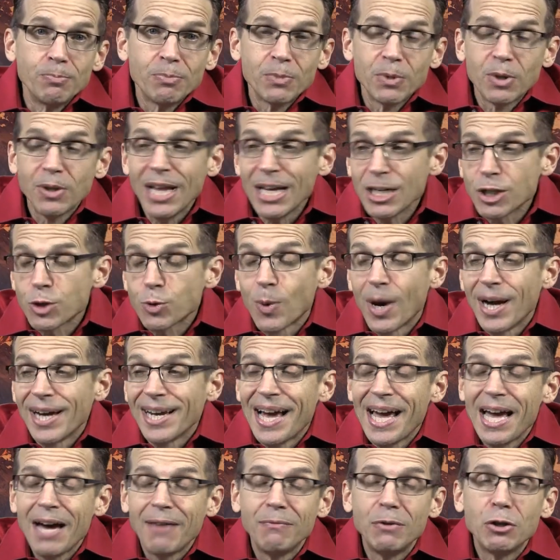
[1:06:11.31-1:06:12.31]
That's why I
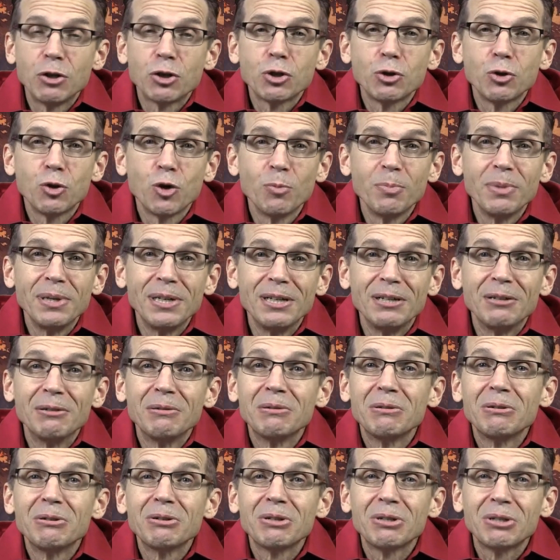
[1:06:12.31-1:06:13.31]
have this little bitty
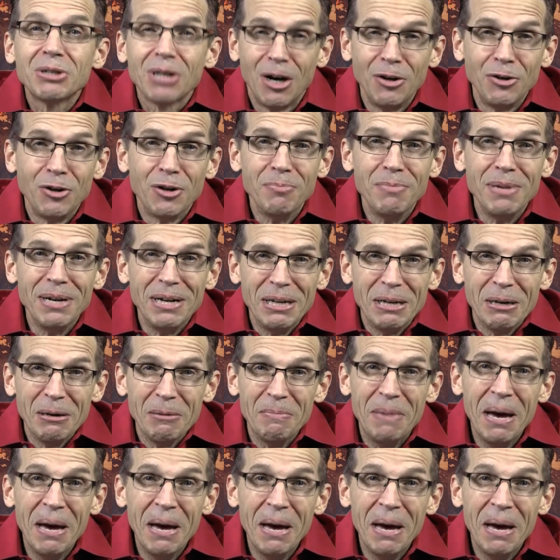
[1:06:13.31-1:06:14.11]
condominium.